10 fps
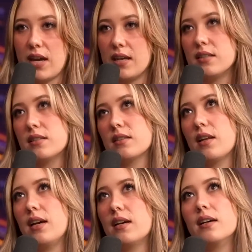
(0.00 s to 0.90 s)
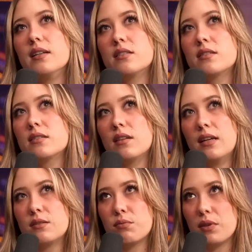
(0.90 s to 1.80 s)
event. Like it's
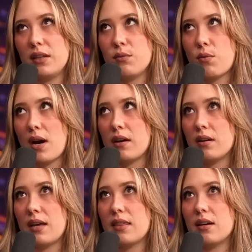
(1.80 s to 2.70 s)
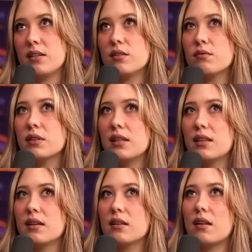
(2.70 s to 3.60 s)
it's really wild. I, th I don't really
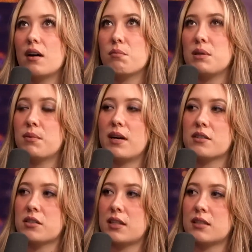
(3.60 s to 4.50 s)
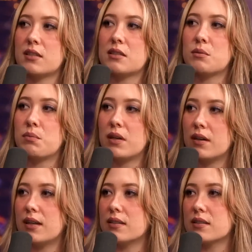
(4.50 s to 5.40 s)
think a lot of people actually get to
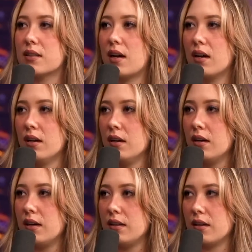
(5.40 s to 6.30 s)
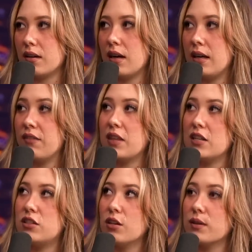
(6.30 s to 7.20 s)
experience that in their, and if
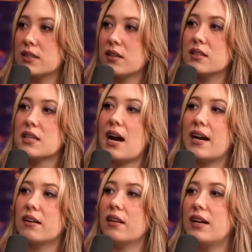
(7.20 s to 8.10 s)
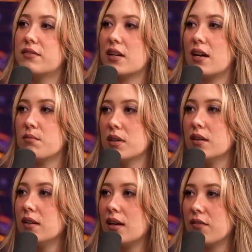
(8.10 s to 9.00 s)
they do, it's their entire lifetime.
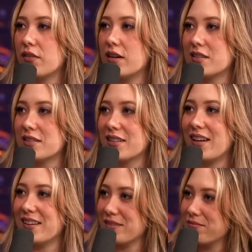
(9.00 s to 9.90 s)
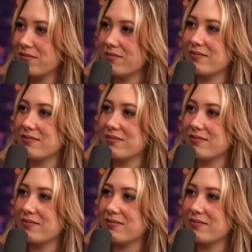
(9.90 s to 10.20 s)
And for us, it's like,